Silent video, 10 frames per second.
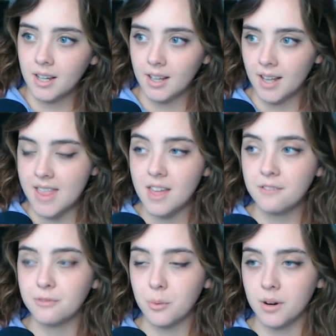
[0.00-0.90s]
And then
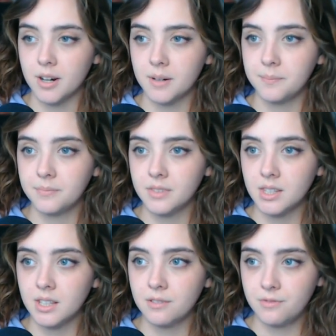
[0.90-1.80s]
for
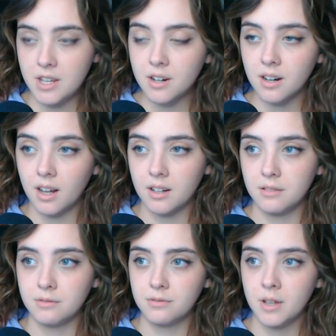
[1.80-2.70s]
fear
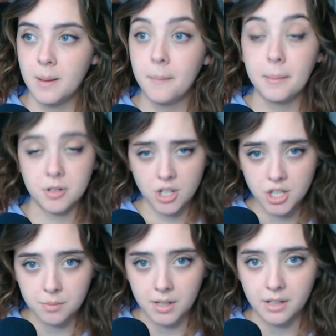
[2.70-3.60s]
of people
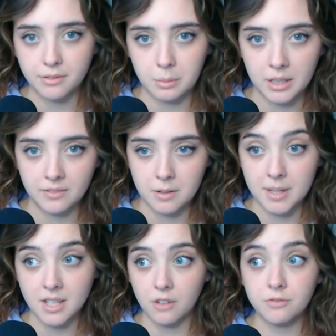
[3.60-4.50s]
judging me for believing in
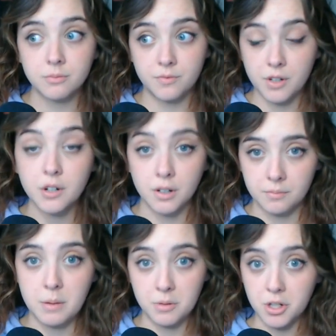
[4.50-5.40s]
myself, fear of
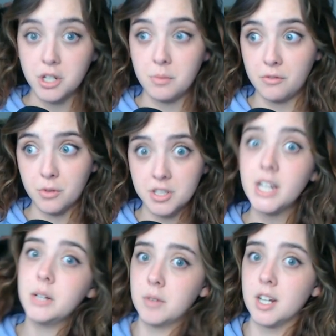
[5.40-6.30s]
people judging me for
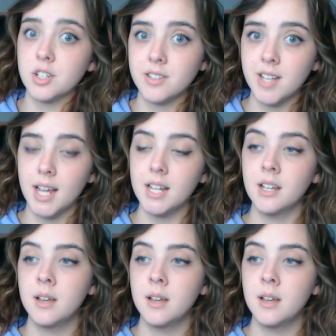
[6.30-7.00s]
saying what I just said,